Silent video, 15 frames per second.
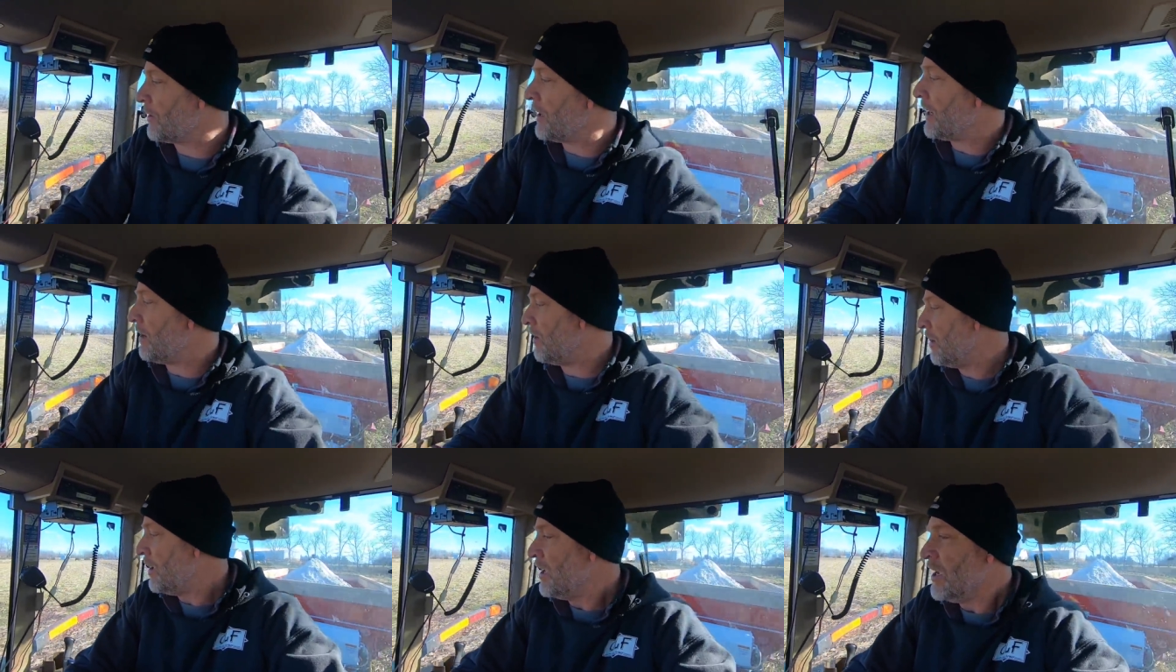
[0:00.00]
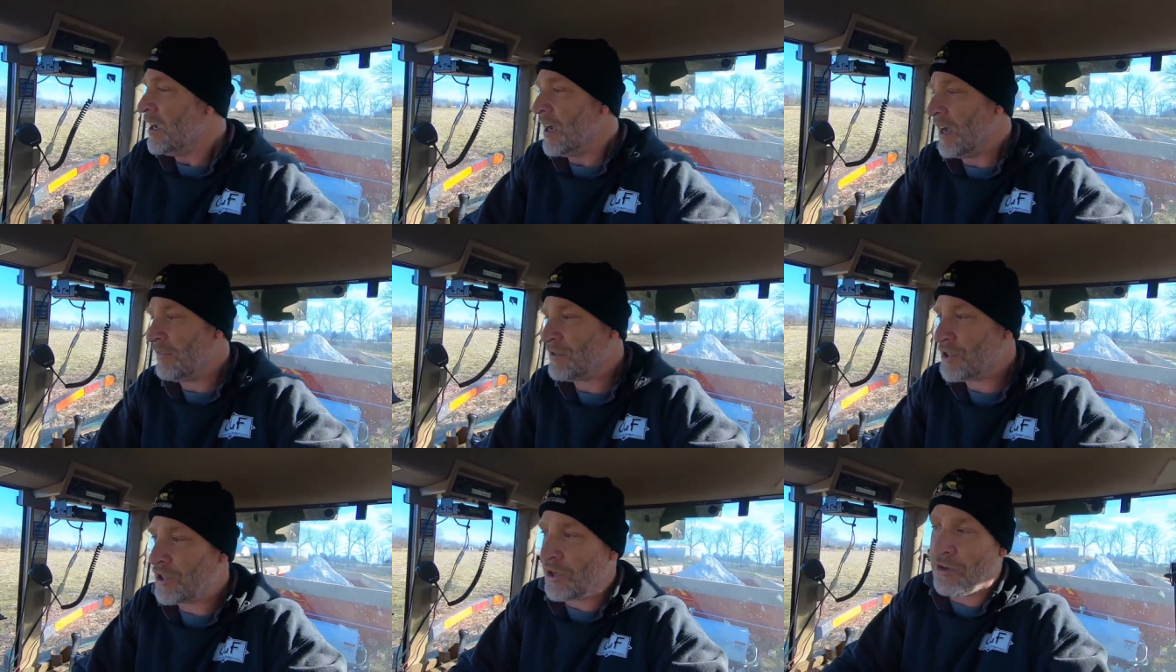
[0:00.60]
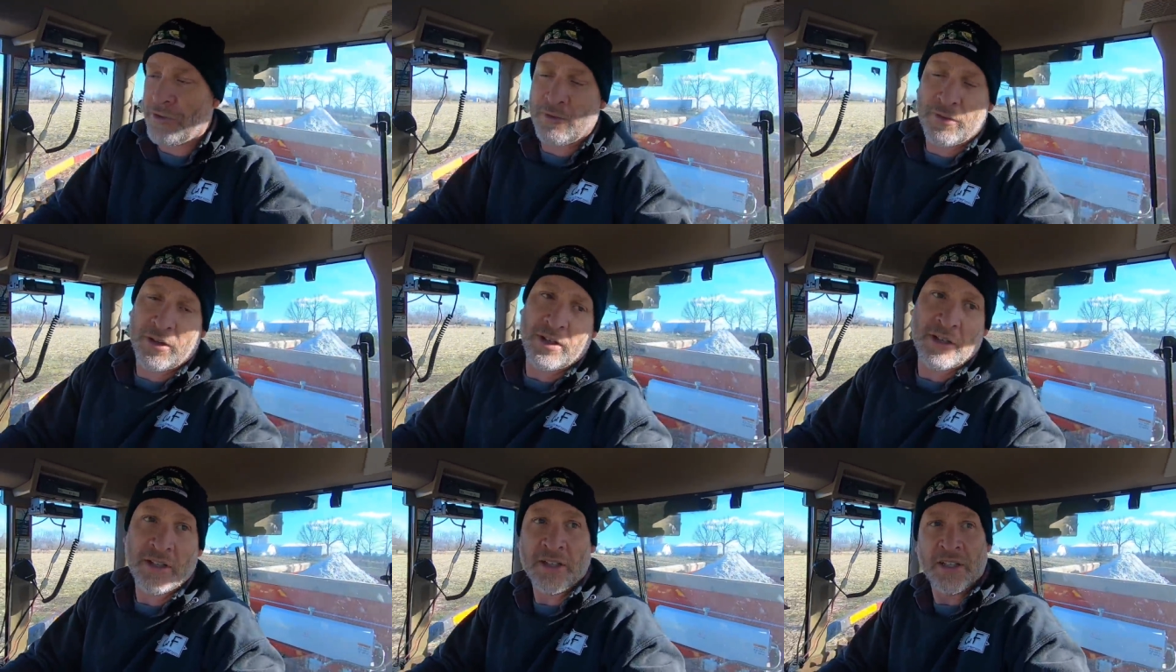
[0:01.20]
Now, I've shown
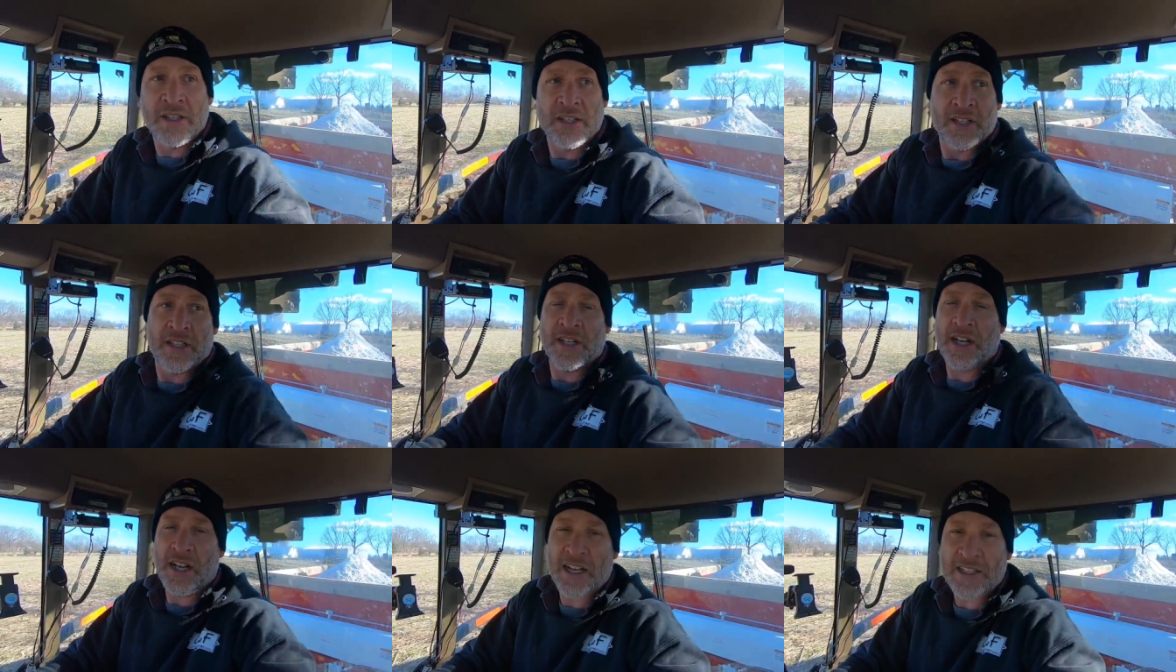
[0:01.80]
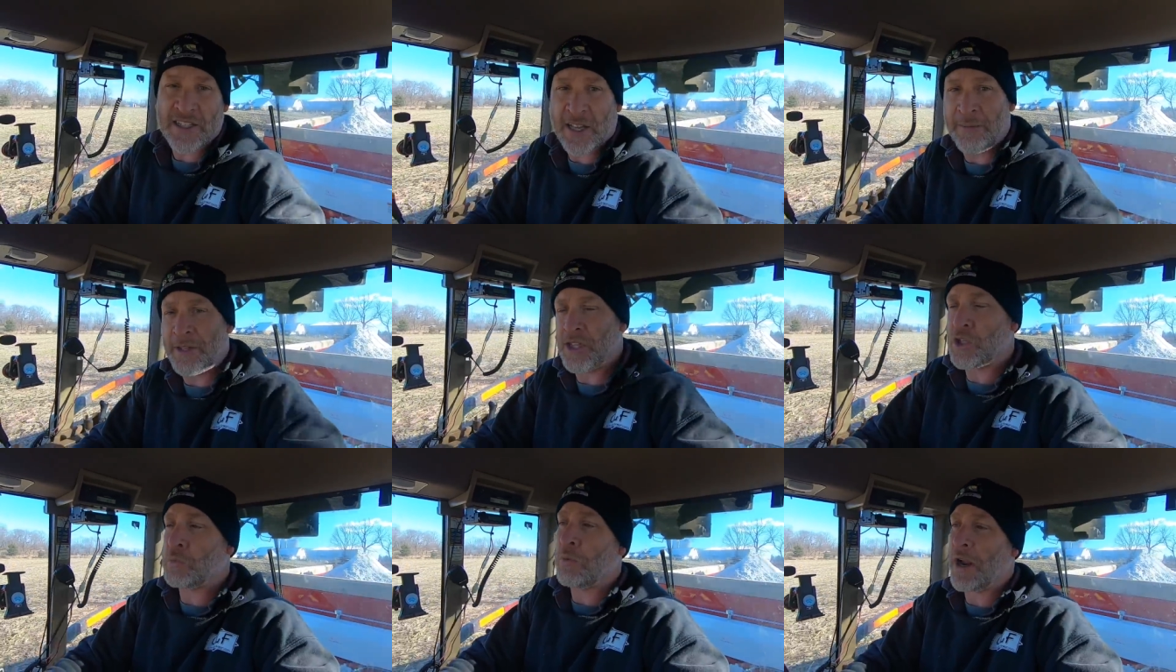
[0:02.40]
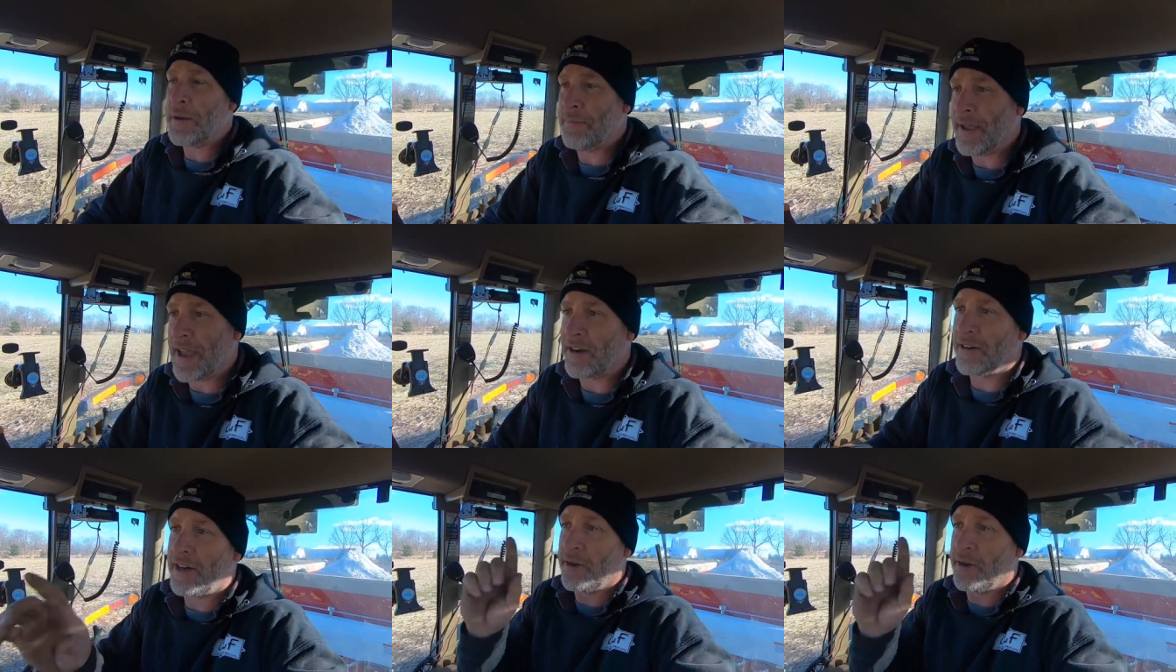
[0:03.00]
uh, some of the spread pattern.